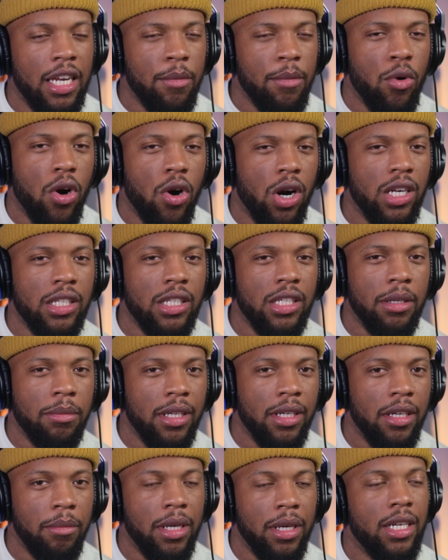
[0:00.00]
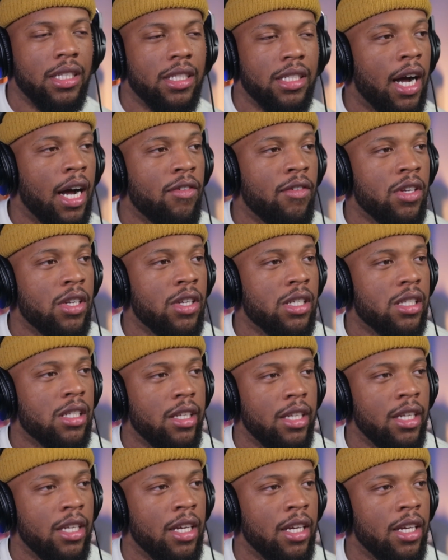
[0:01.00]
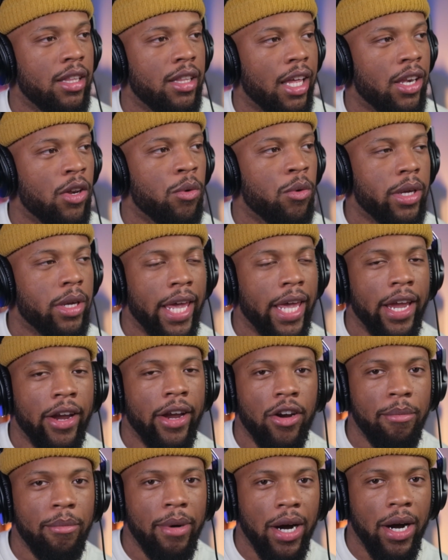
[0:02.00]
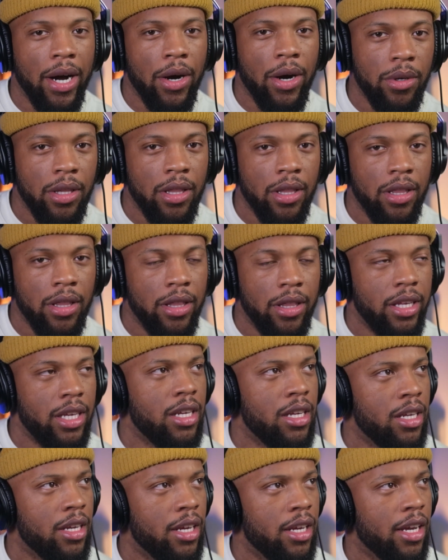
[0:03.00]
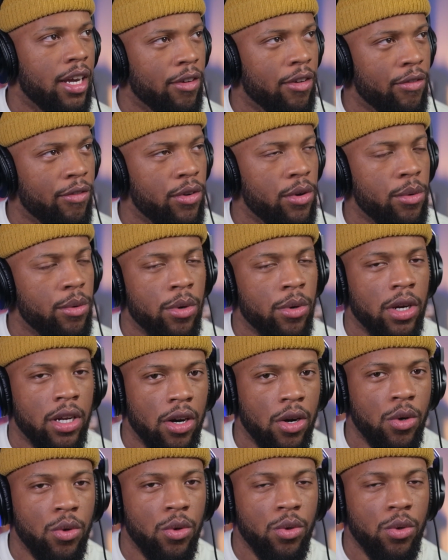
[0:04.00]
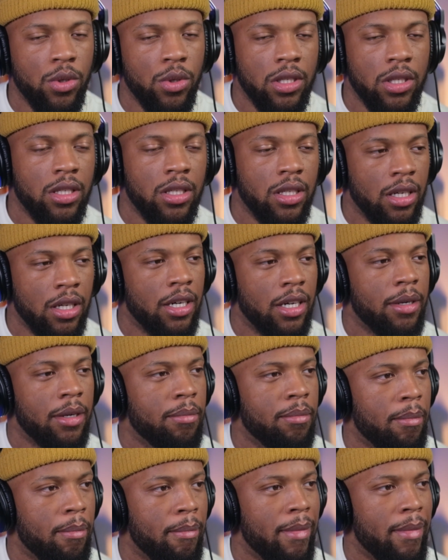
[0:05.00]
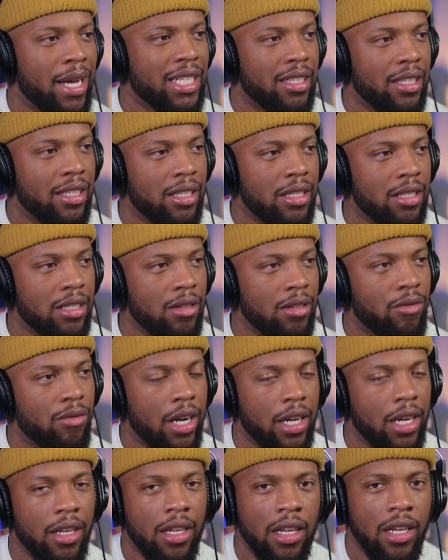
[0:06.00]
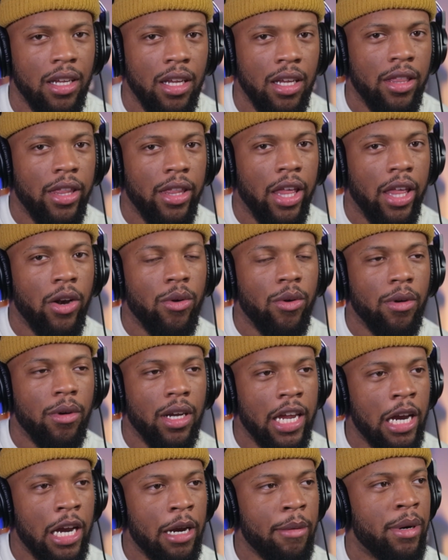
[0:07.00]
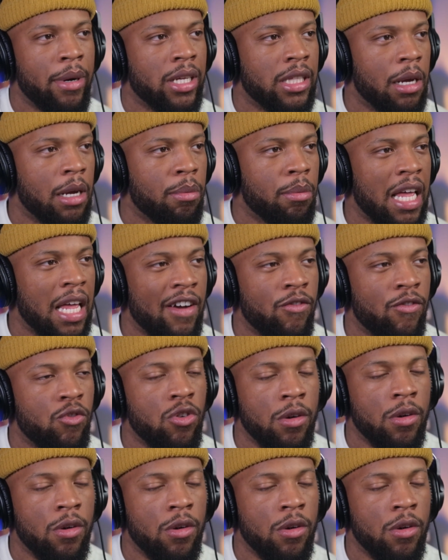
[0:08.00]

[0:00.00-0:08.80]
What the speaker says: artists up there? Because obviously they don't care about the interviewer and the host's message, right? They don't care about their platform